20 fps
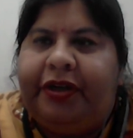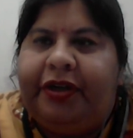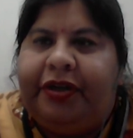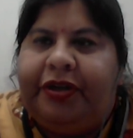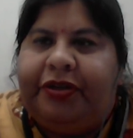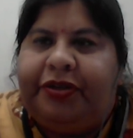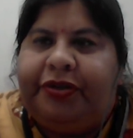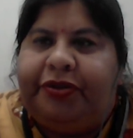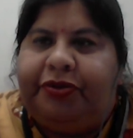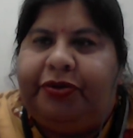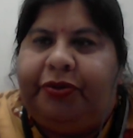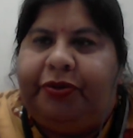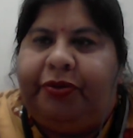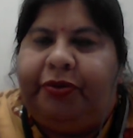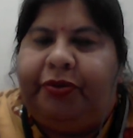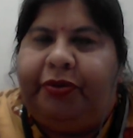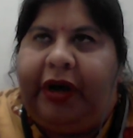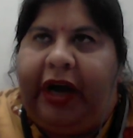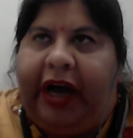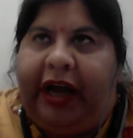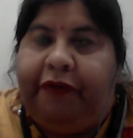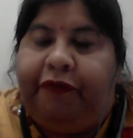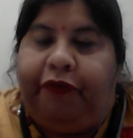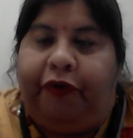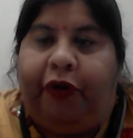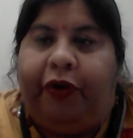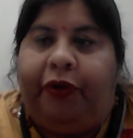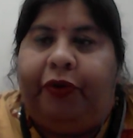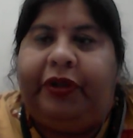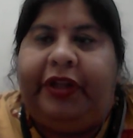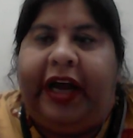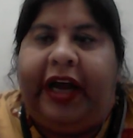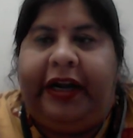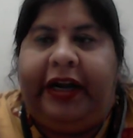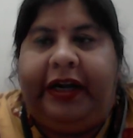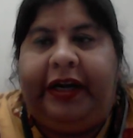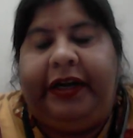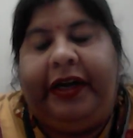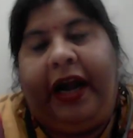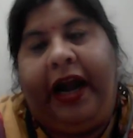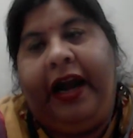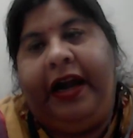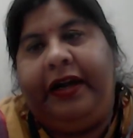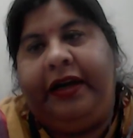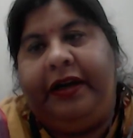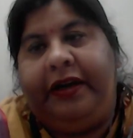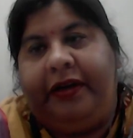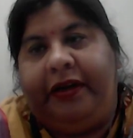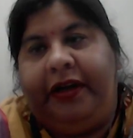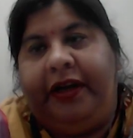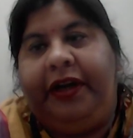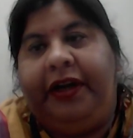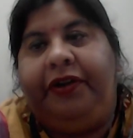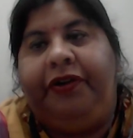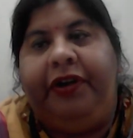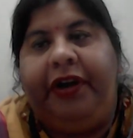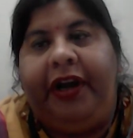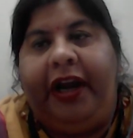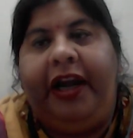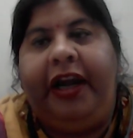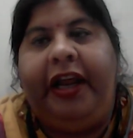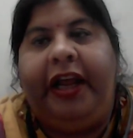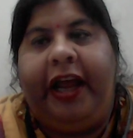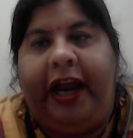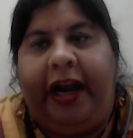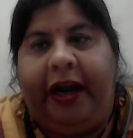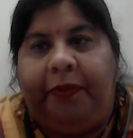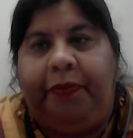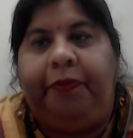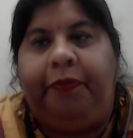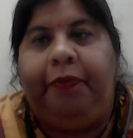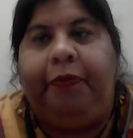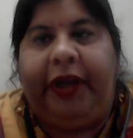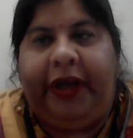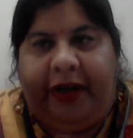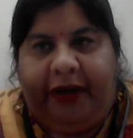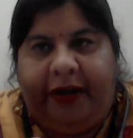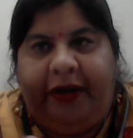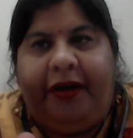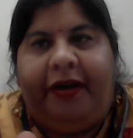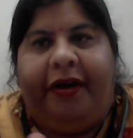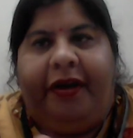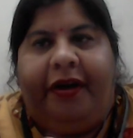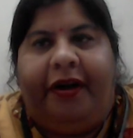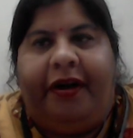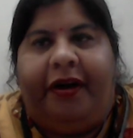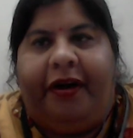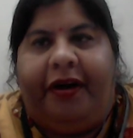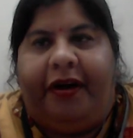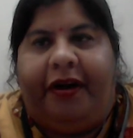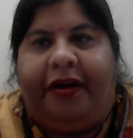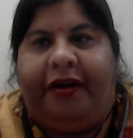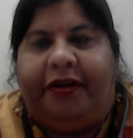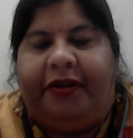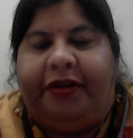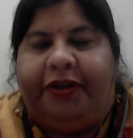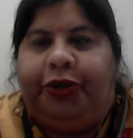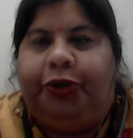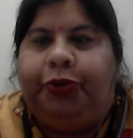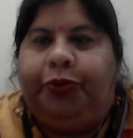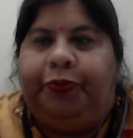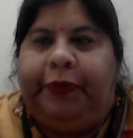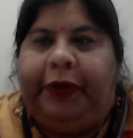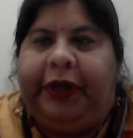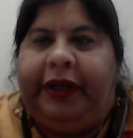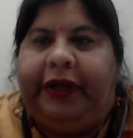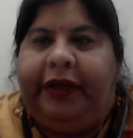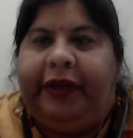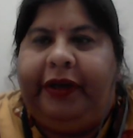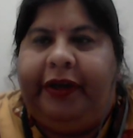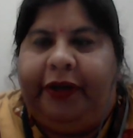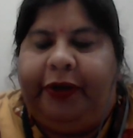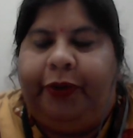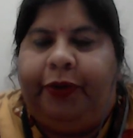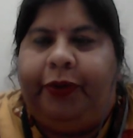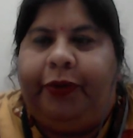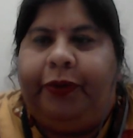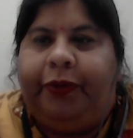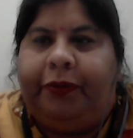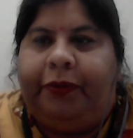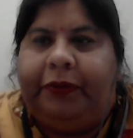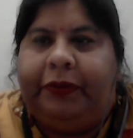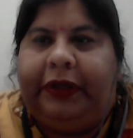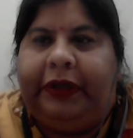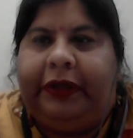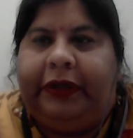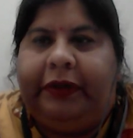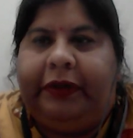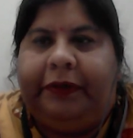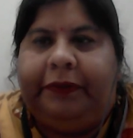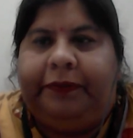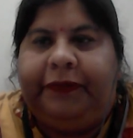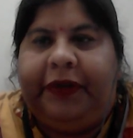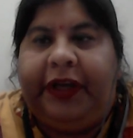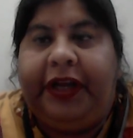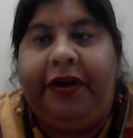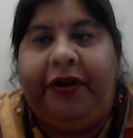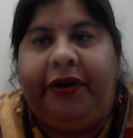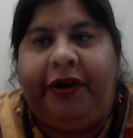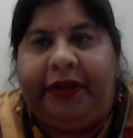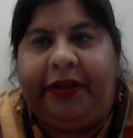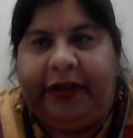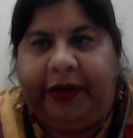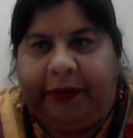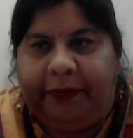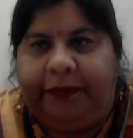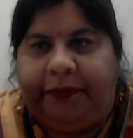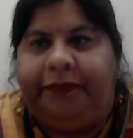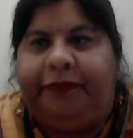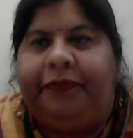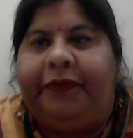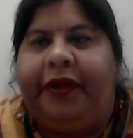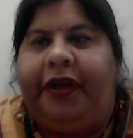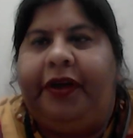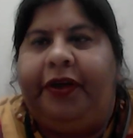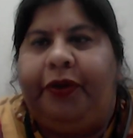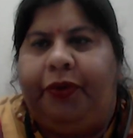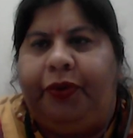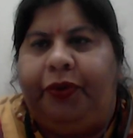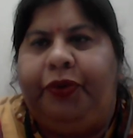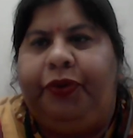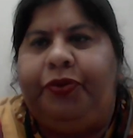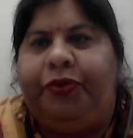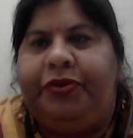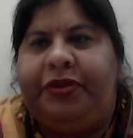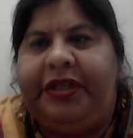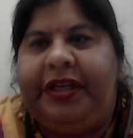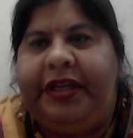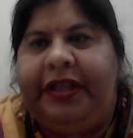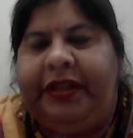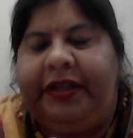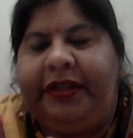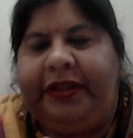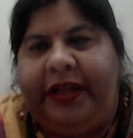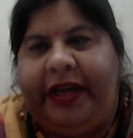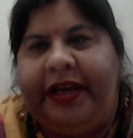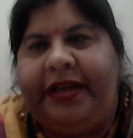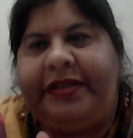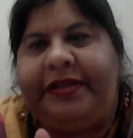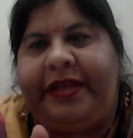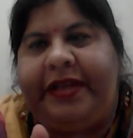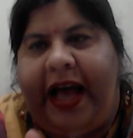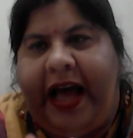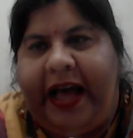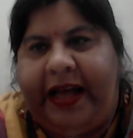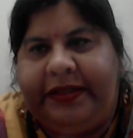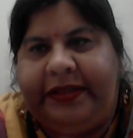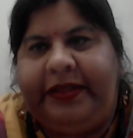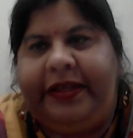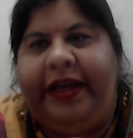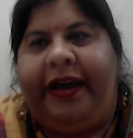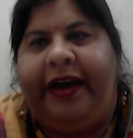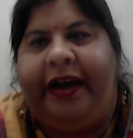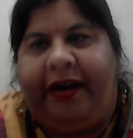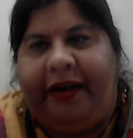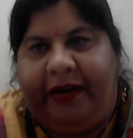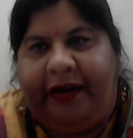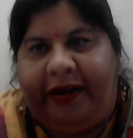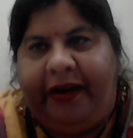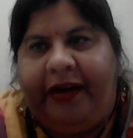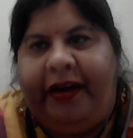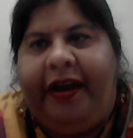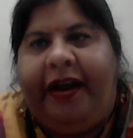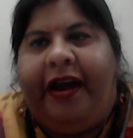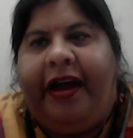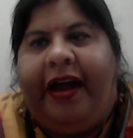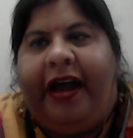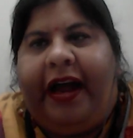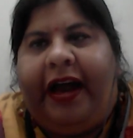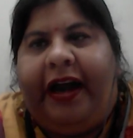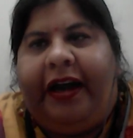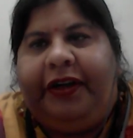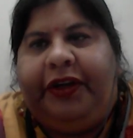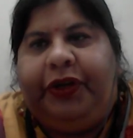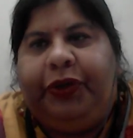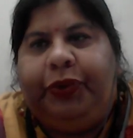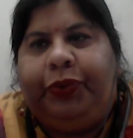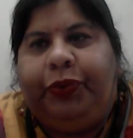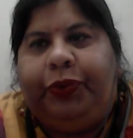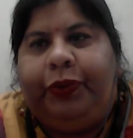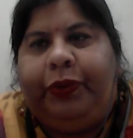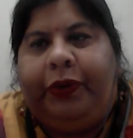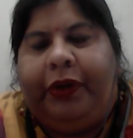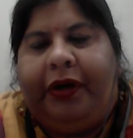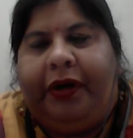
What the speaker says: So I follow that, and it really helped me to be, in rhythm, to see the things as they are, and to